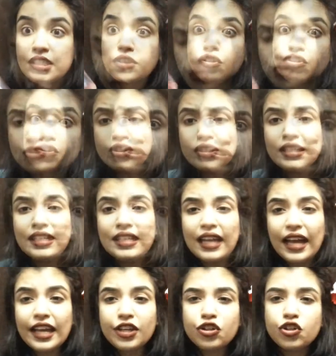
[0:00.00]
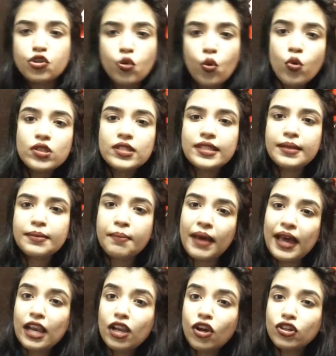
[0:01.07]
Don't really like rose
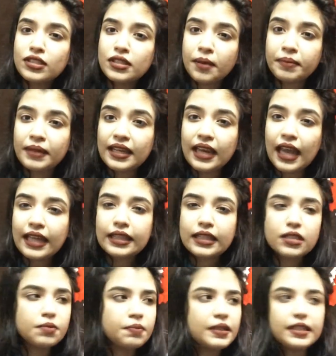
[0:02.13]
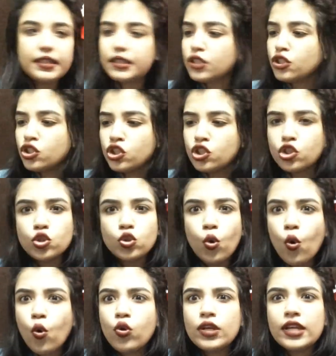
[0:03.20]
smell or something like this, but this is
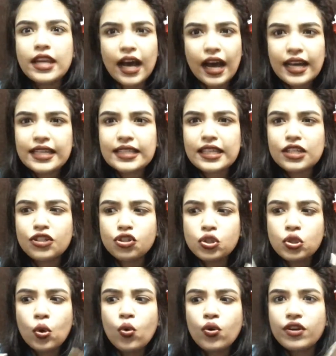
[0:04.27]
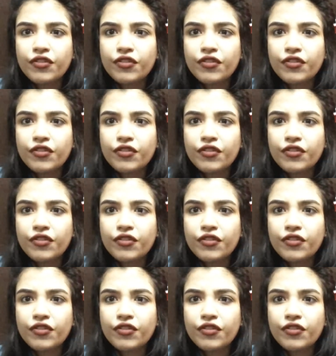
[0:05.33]
so nice and so